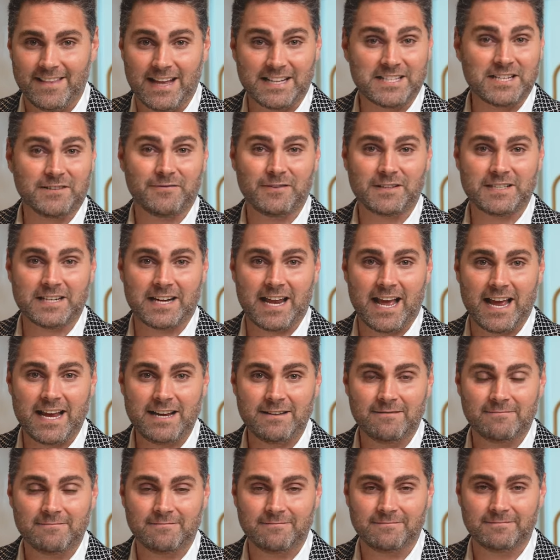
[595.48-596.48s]
That's it for
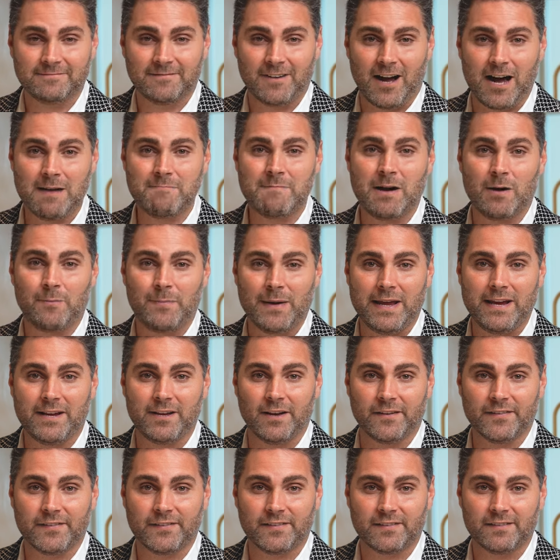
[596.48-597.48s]
today. I'm
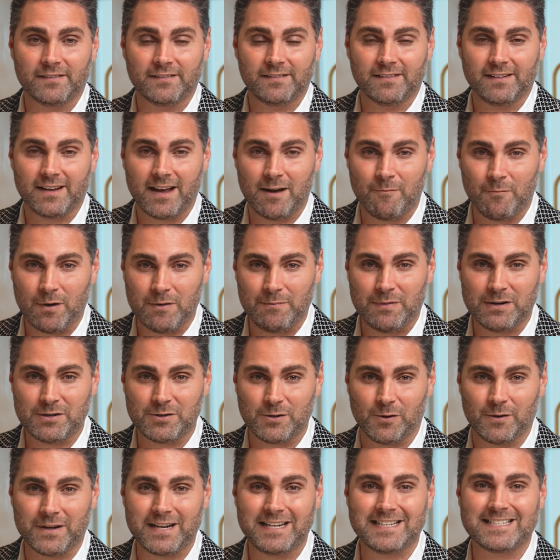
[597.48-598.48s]
Pikos, and we've been
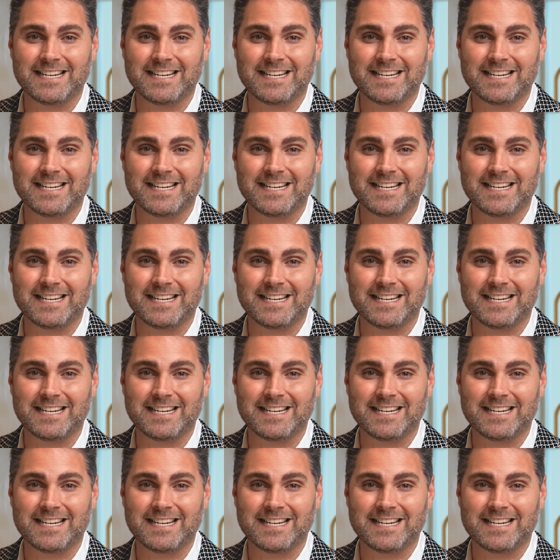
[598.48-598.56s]
talking